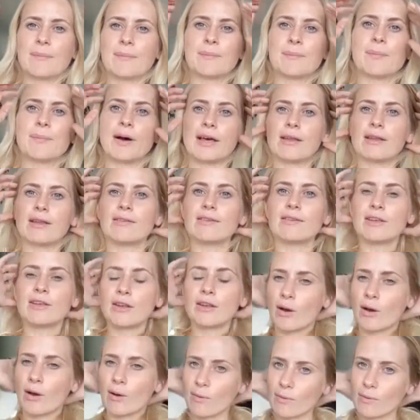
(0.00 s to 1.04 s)
but,
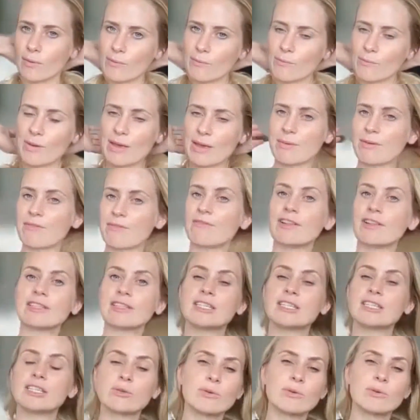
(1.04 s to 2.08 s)
maybe fits
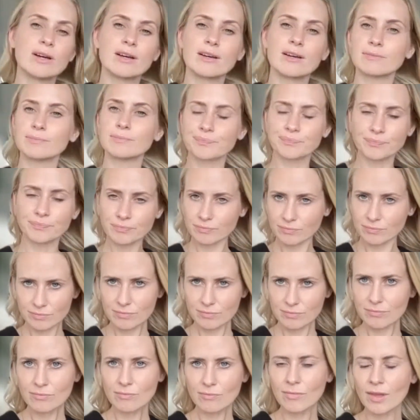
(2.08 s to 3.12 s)
into
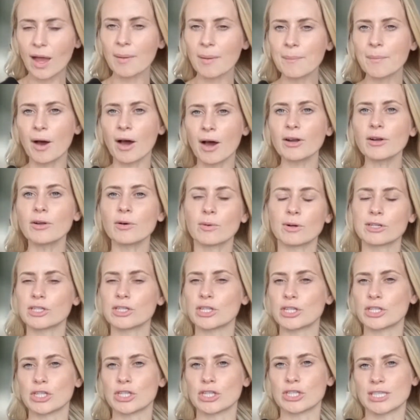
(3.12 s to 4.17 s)
a model
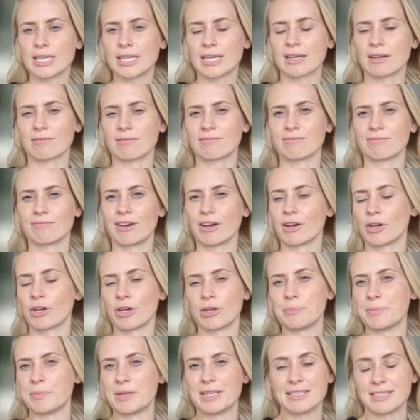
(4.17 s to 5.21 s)
which is just like a
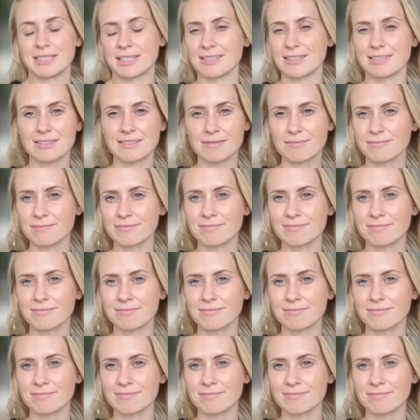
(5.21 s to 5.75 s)
good business.